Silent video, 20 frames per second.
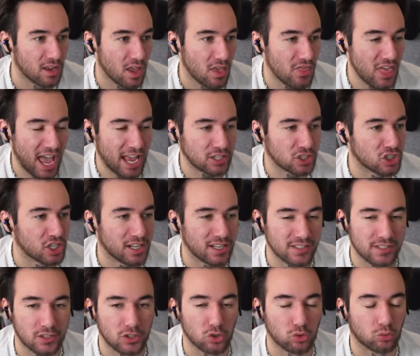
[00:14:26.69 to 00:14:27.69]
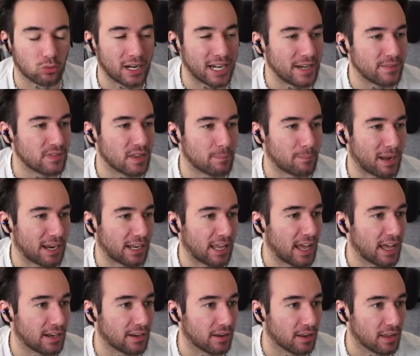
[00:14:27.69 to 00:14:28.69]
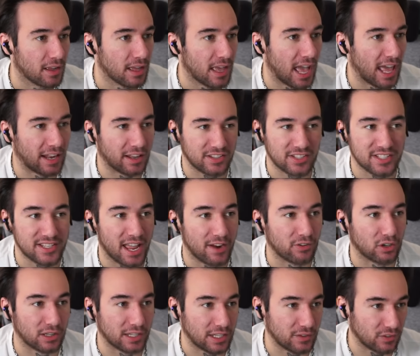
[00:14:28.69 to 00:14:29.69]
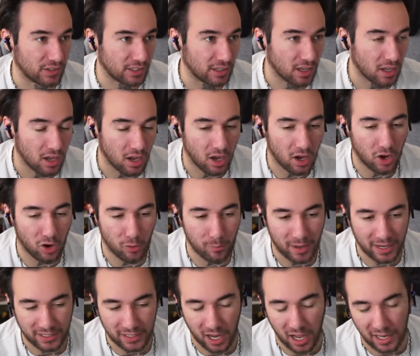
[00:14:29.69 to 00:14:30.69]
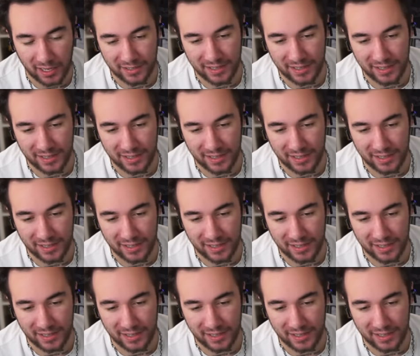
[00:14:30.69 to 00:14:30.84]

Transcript: That shit is engraved in my head, and it's never leaving. Oh my god.